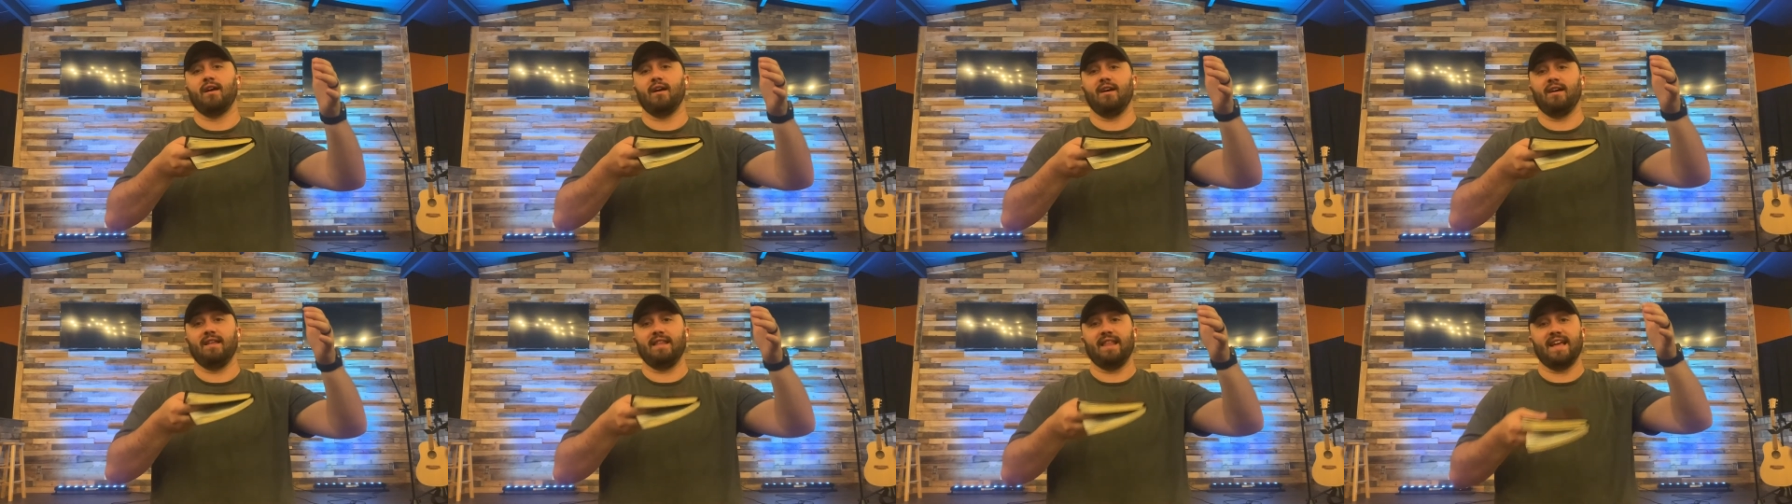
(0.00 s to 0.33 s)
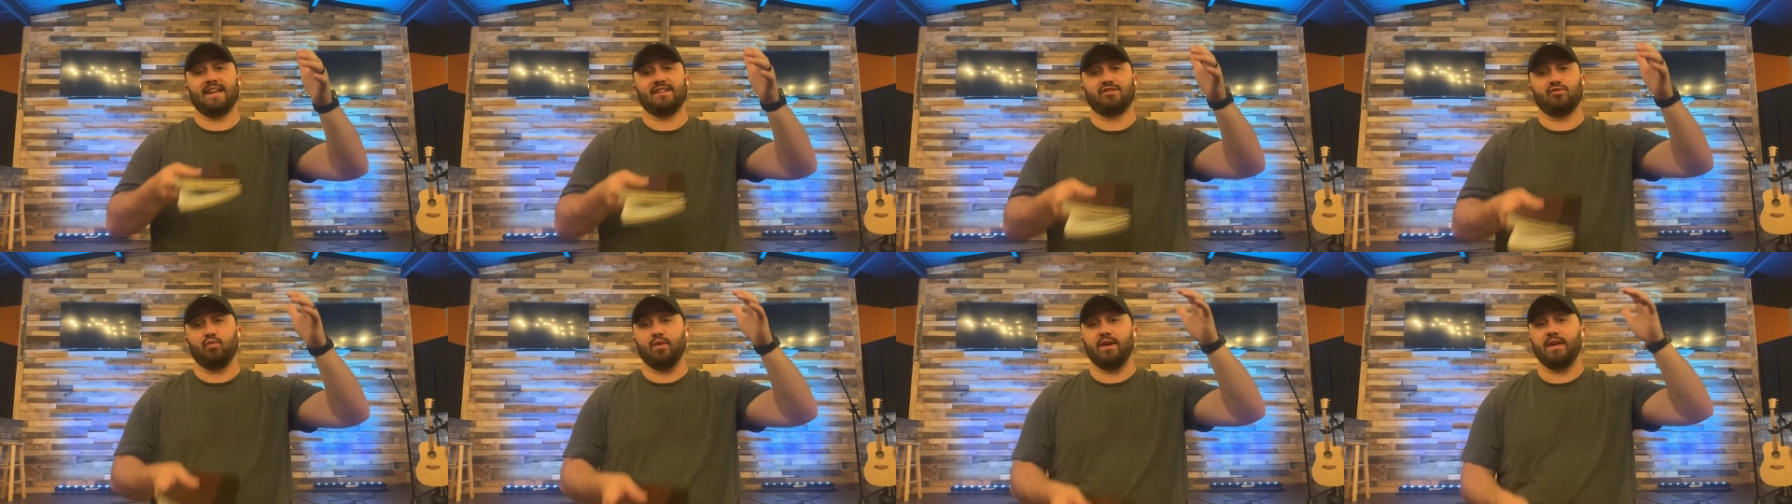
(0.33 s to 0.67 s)
uh,
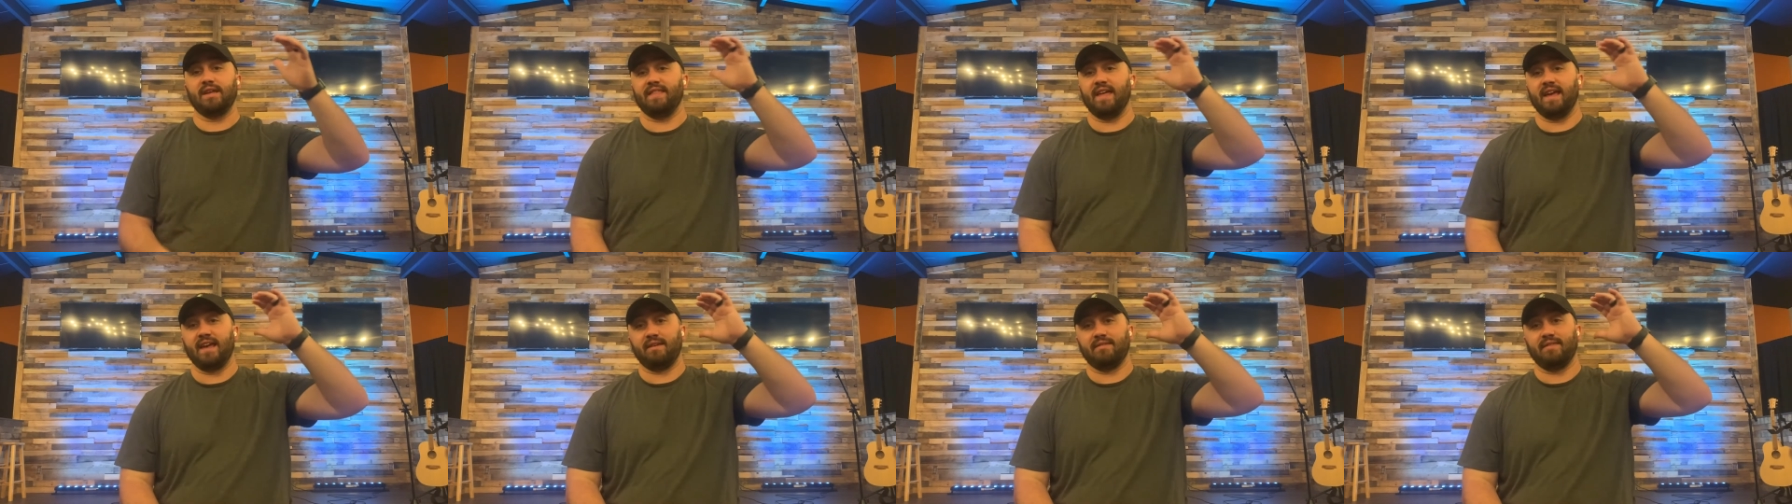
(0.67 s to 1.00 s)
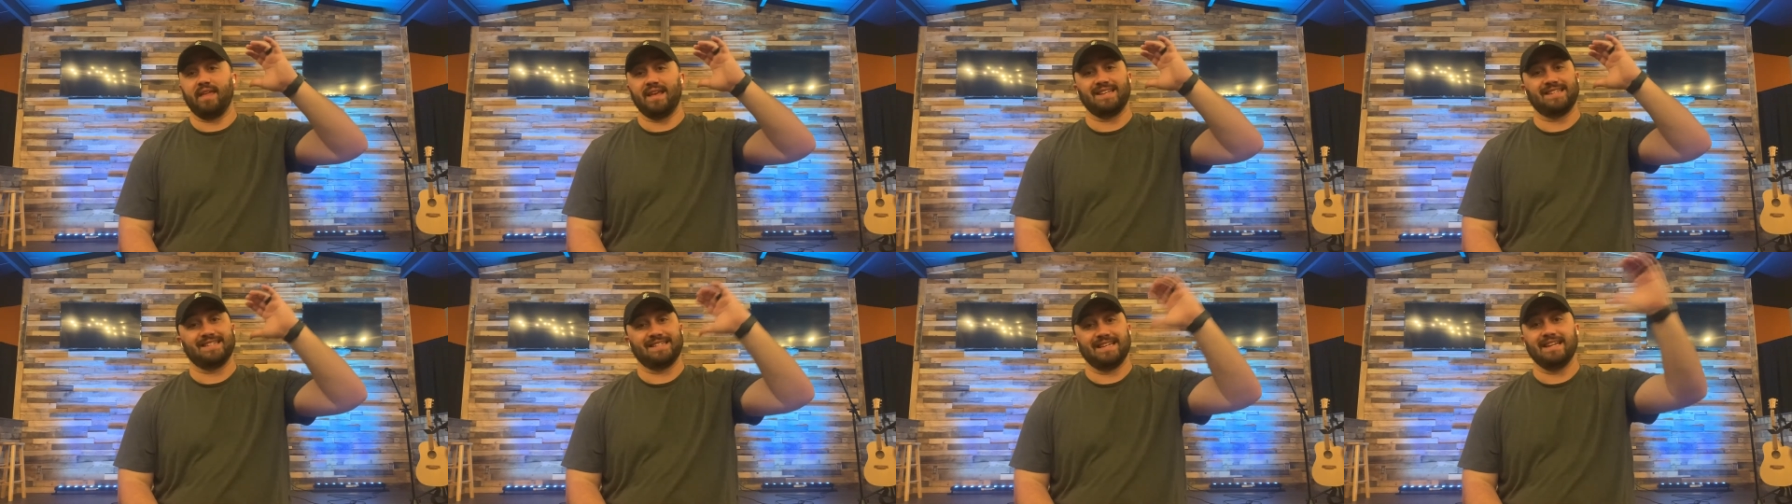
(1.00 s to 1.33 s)
last week, they,
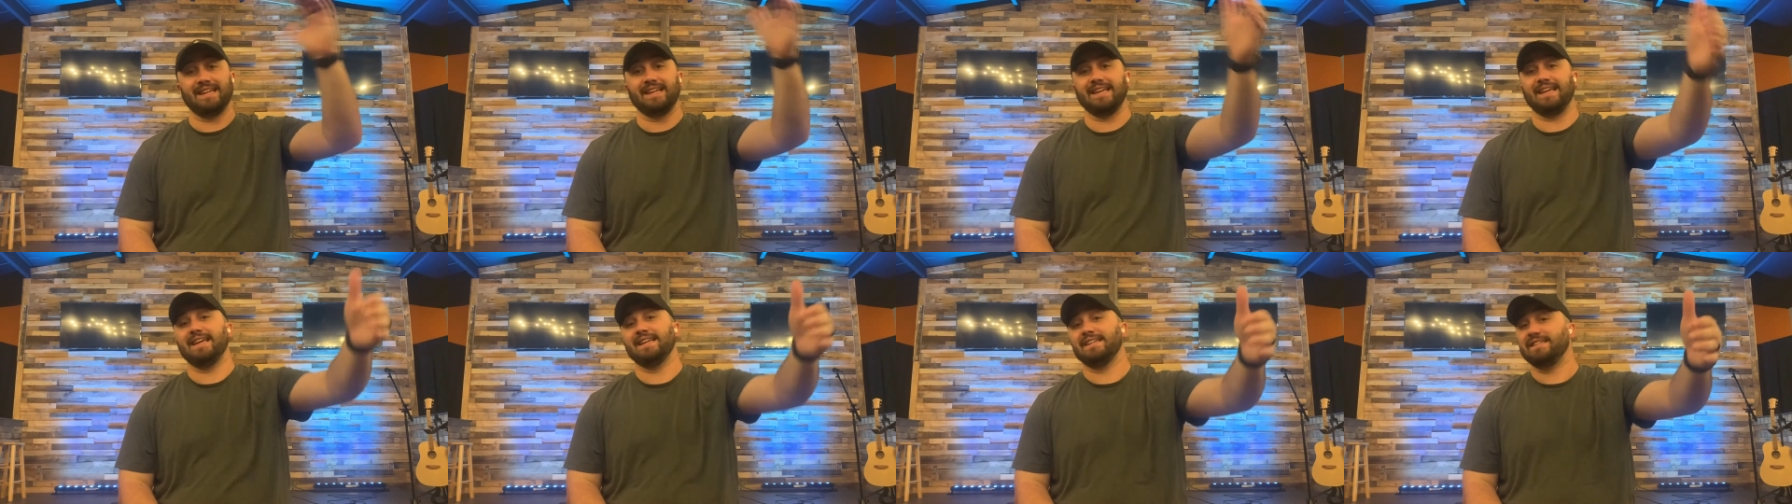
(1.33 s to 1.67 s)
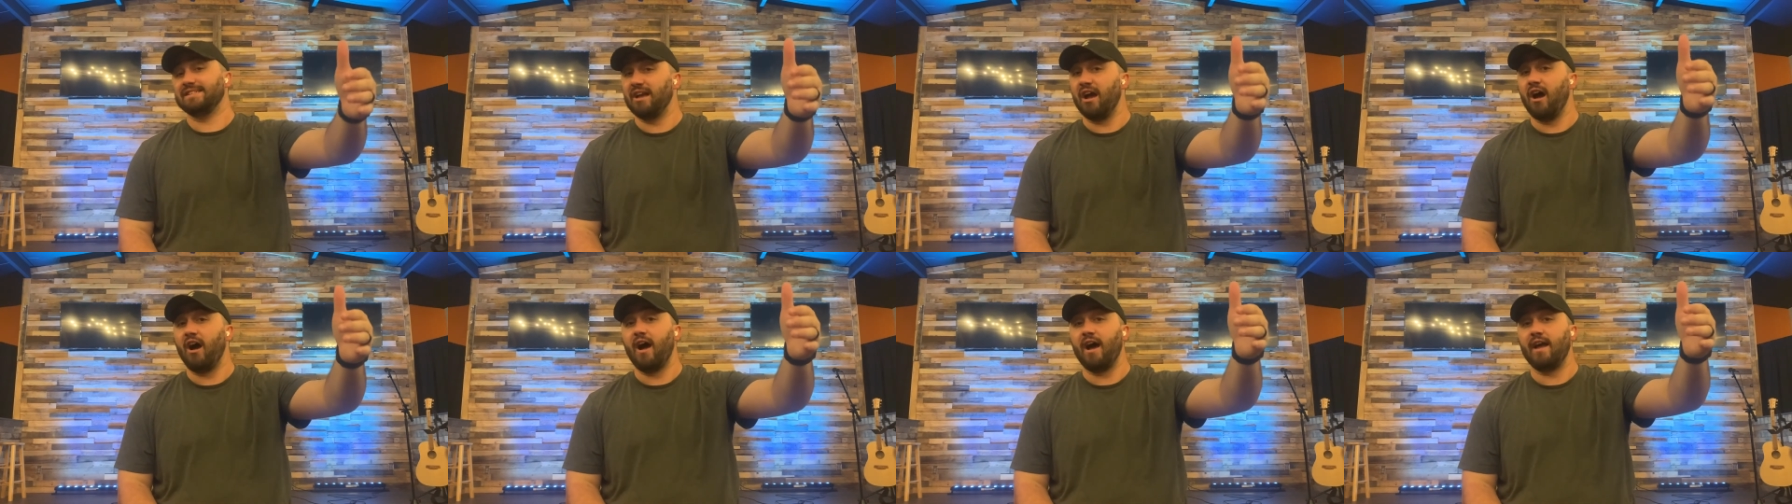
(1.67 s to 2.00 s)
they sinned
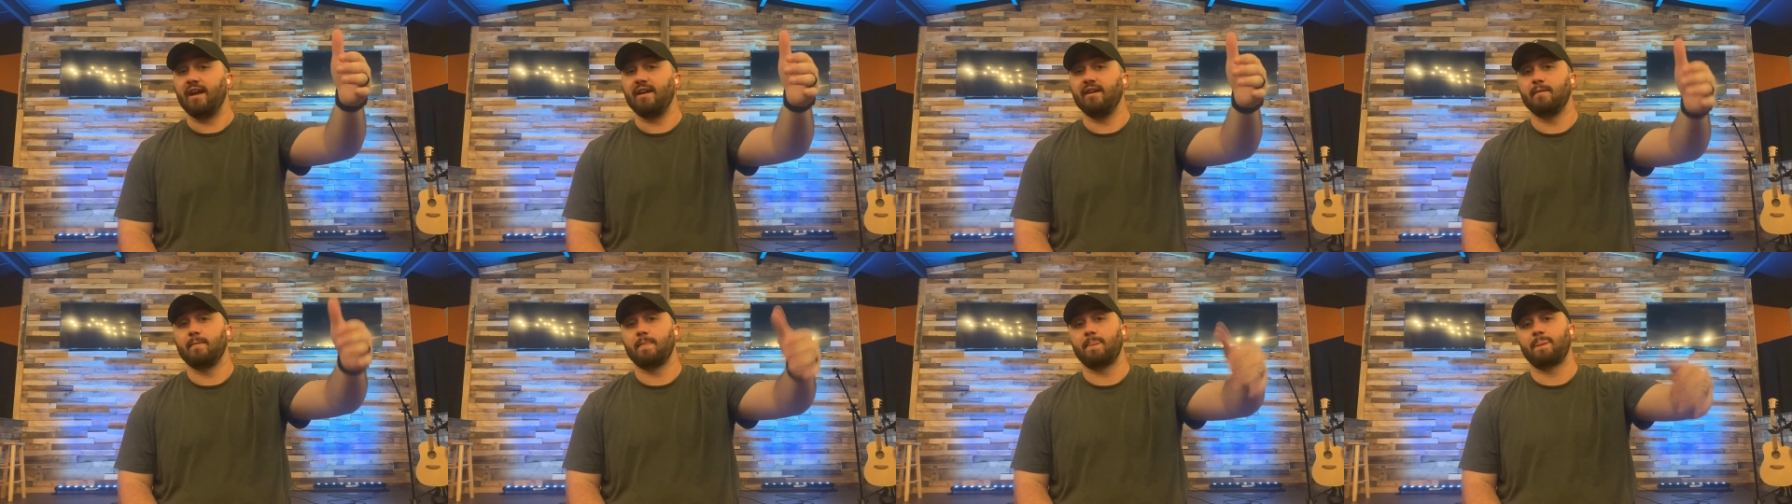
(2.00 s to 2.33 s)
against God